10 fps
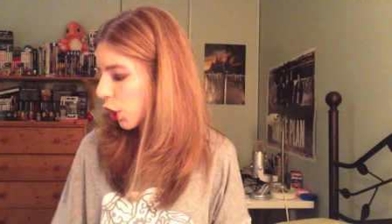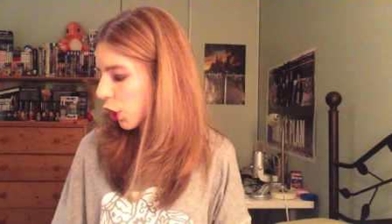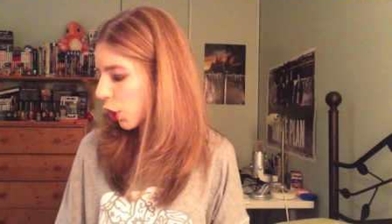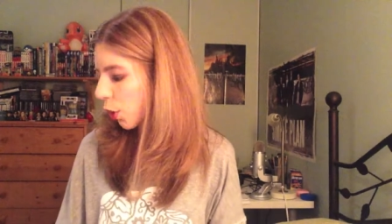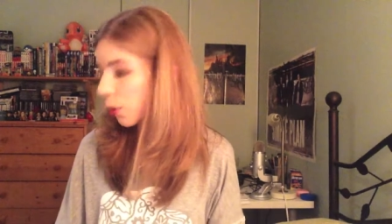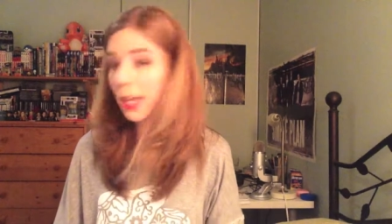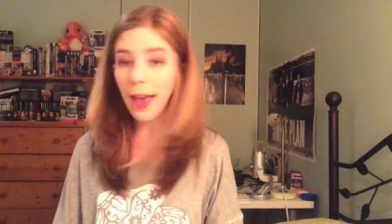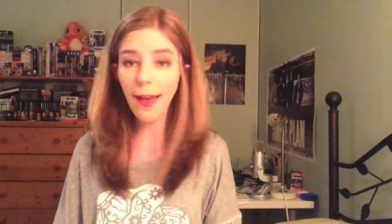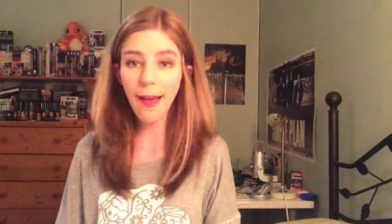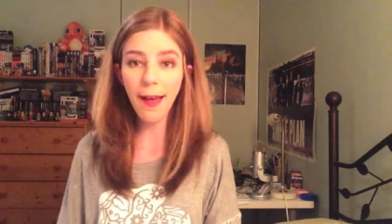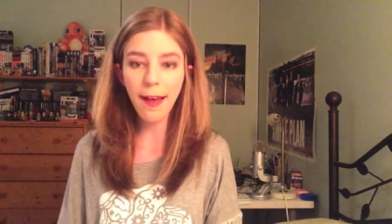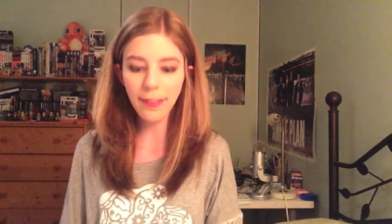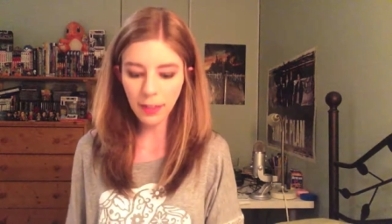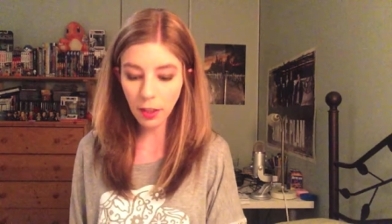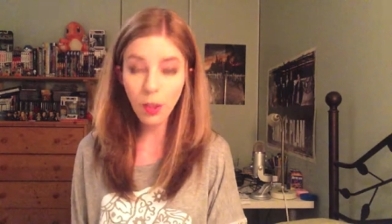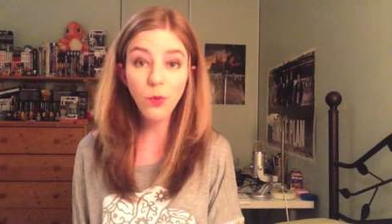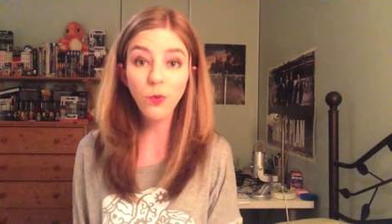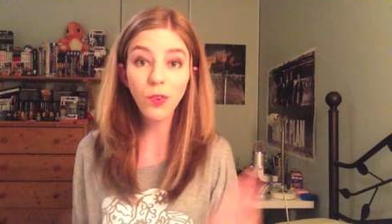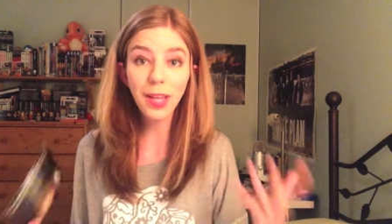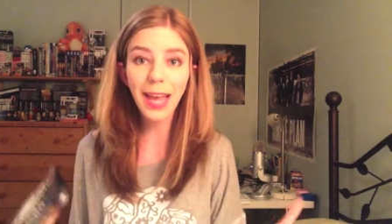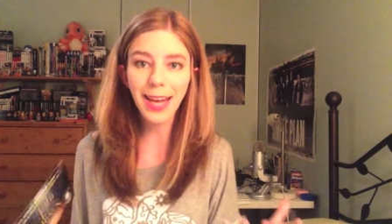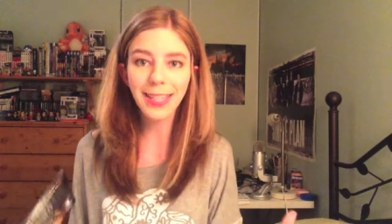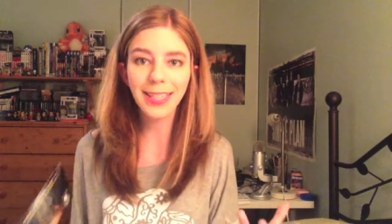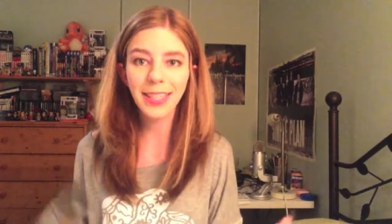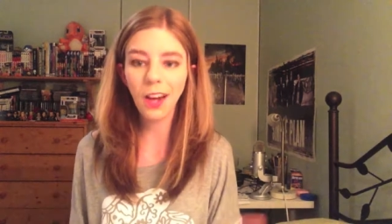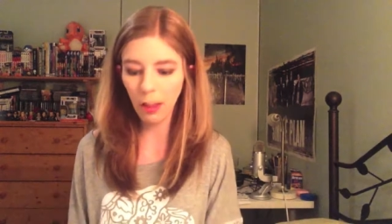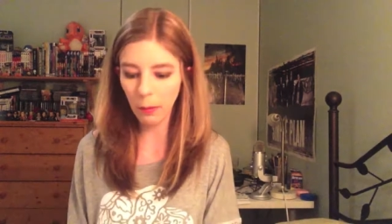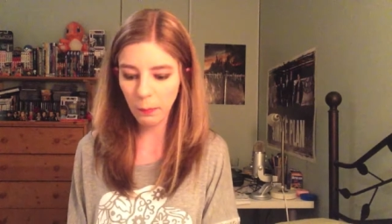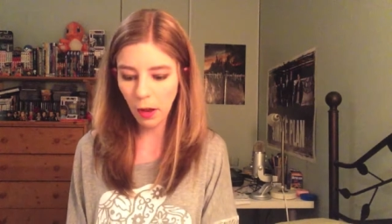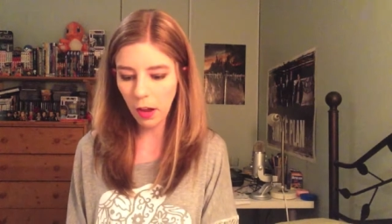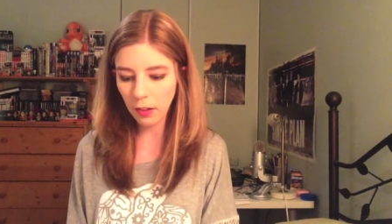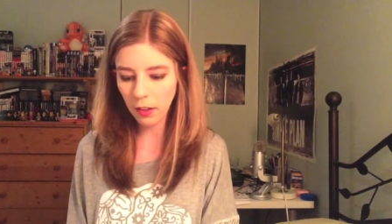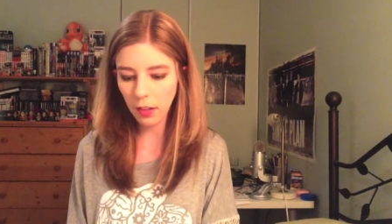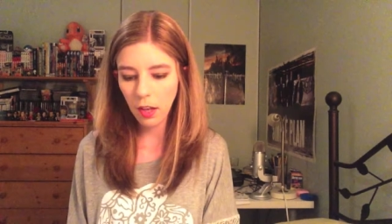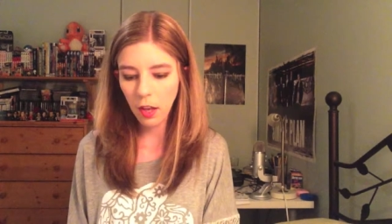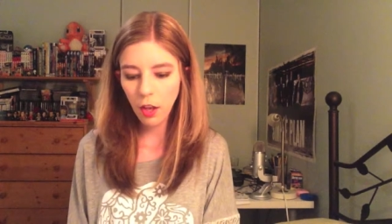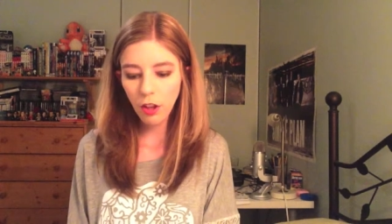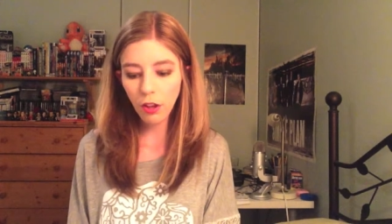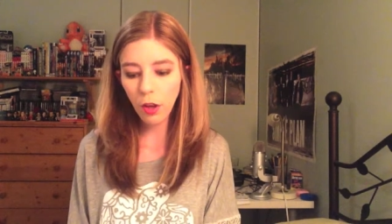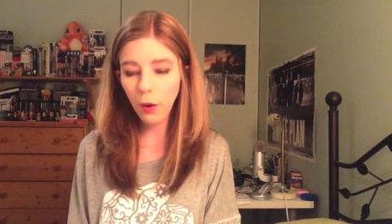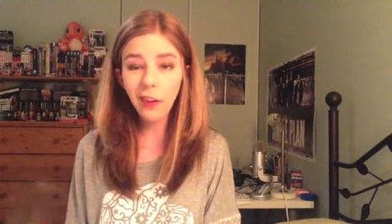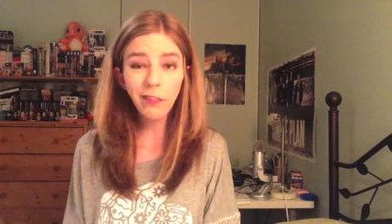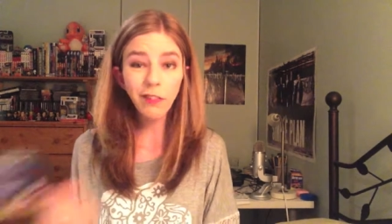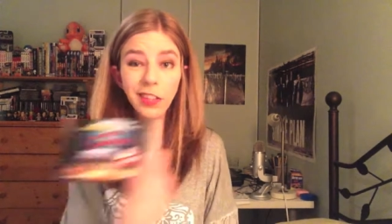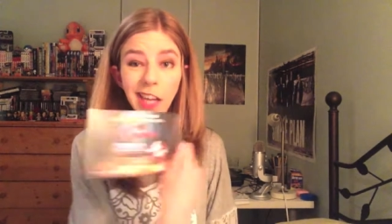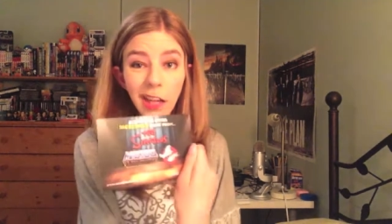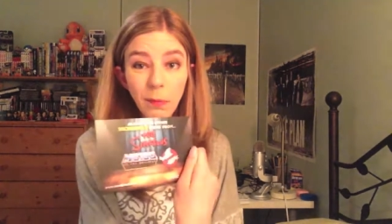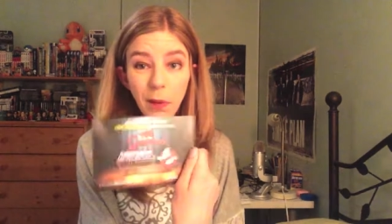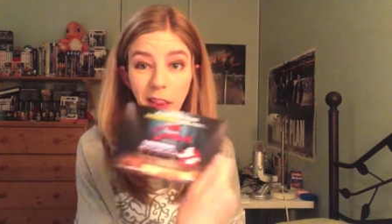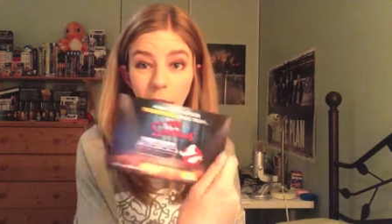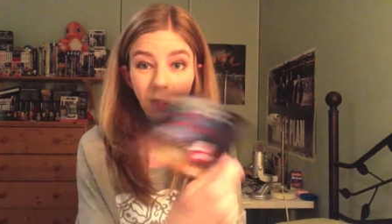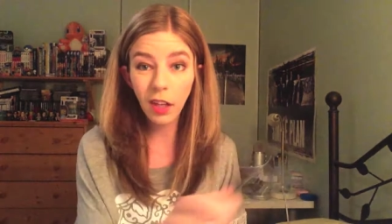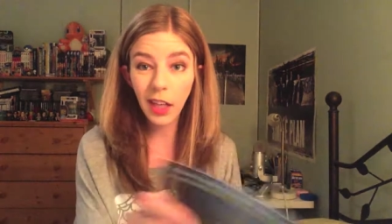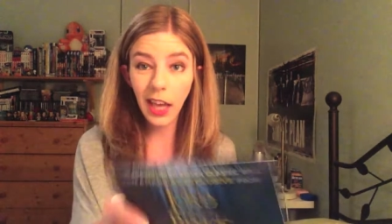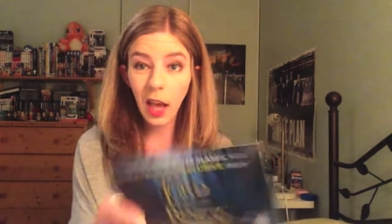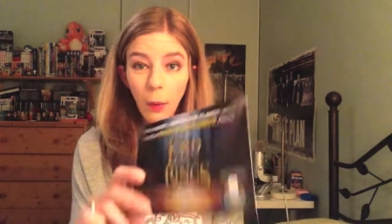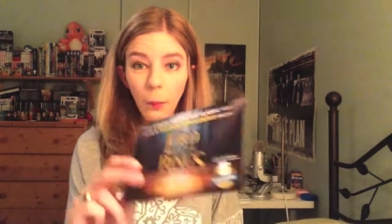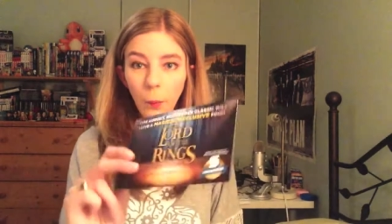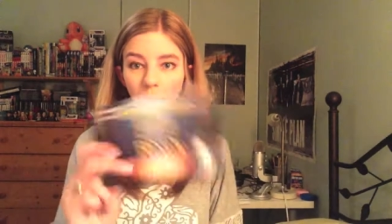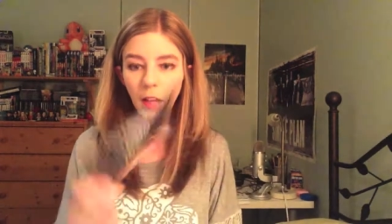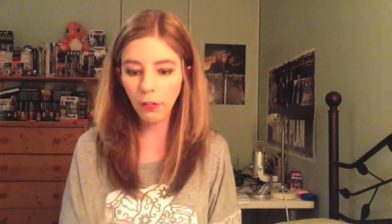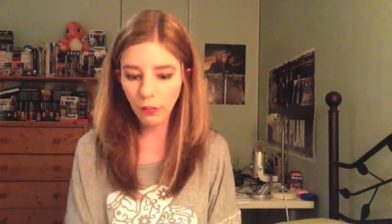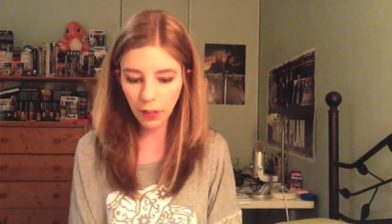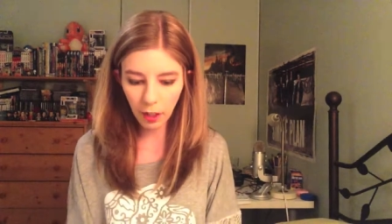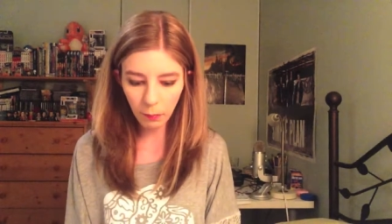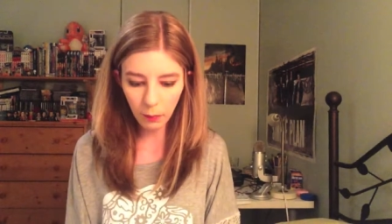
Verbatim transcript: So yeah, this is really actually an awesome box. So for next month, I'm looking at what is for next